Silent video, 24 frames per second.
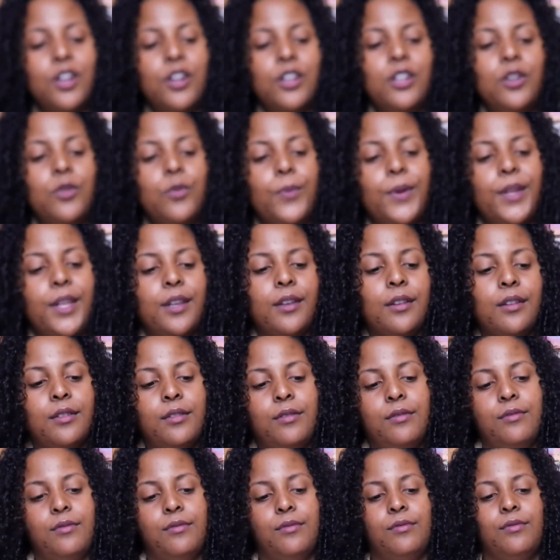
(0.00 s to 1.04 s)
You're going to win.
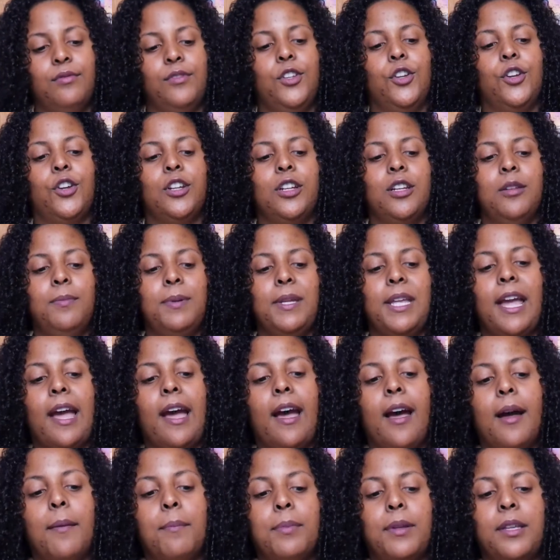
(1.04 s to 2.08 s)
You're going to be
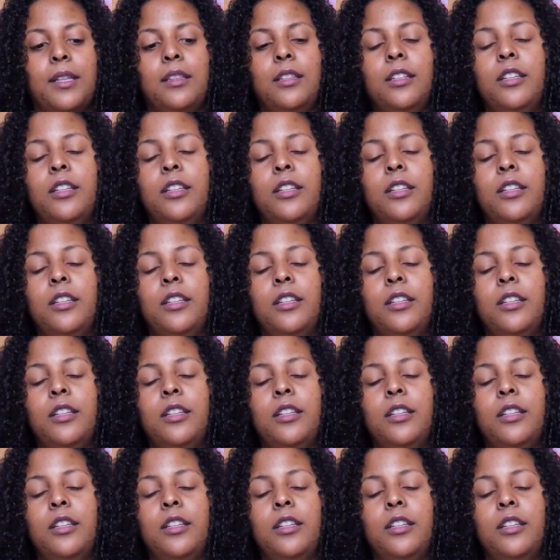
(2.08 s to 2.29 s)
happy.